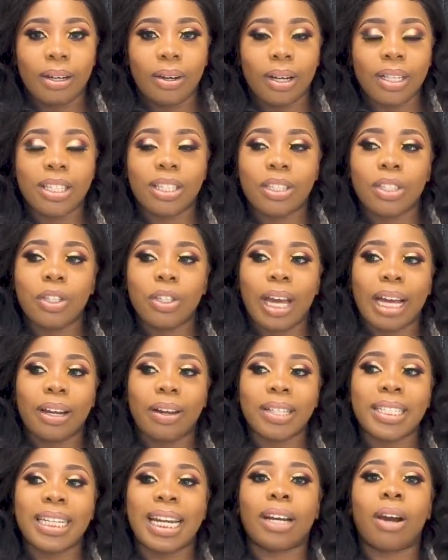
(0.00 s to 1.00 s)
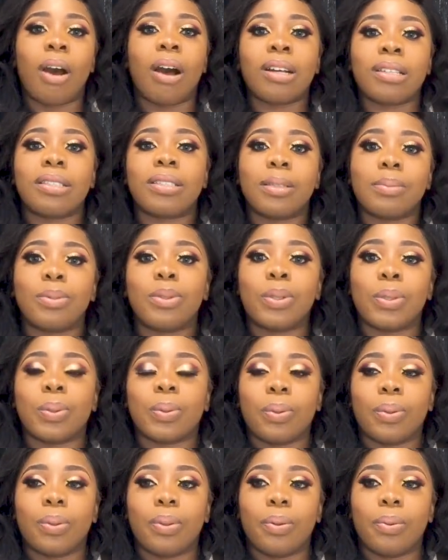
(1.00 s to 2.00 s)
gotten accustomed
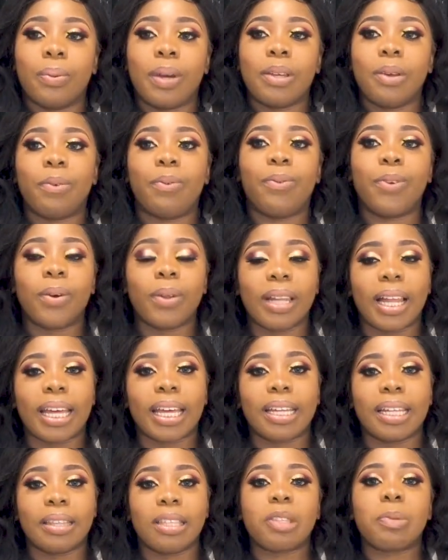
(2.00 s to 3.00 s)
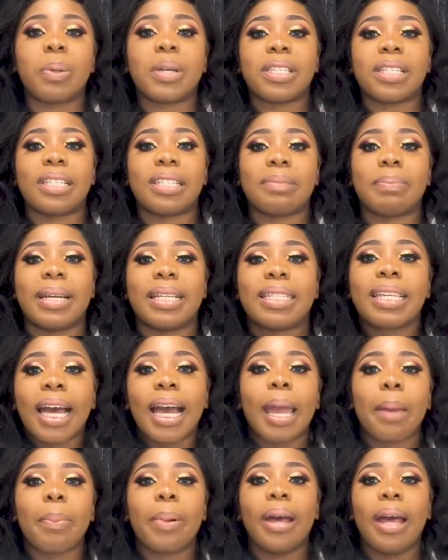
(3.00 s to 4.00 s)
to, where you feel like this person is my
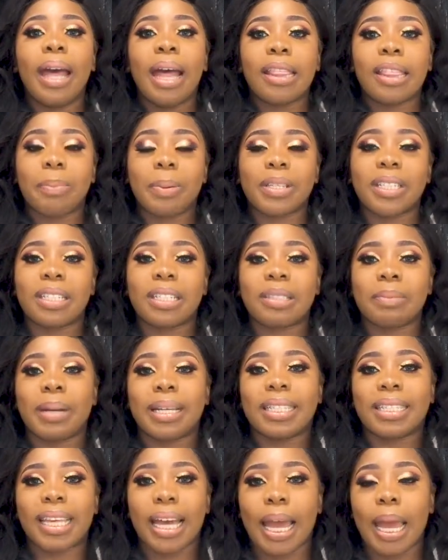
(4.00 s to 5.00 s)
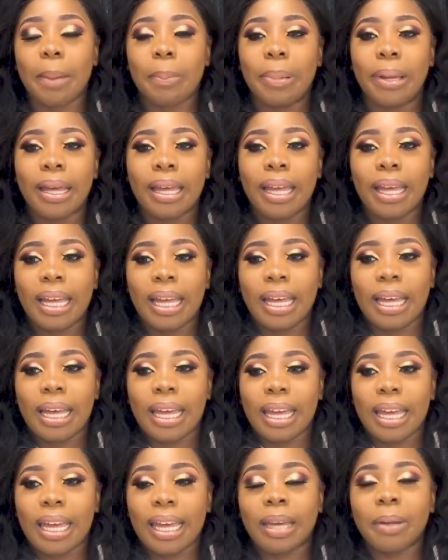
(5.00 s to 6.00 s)
type, that person is my type.
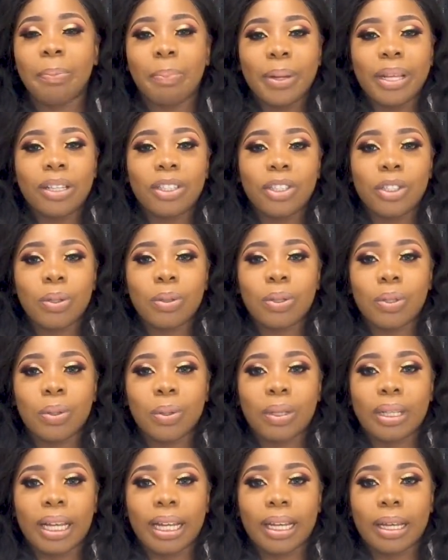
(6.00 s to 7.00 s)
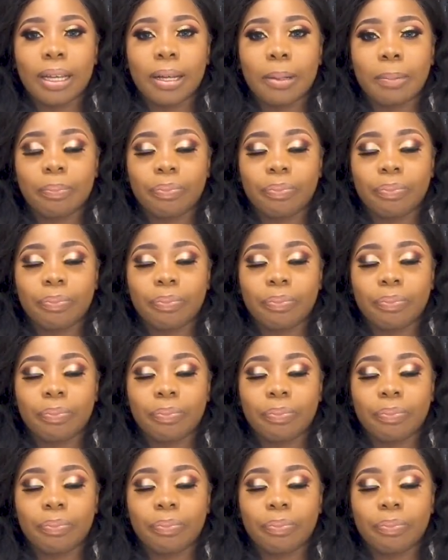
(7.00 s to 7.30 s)
It could be due to like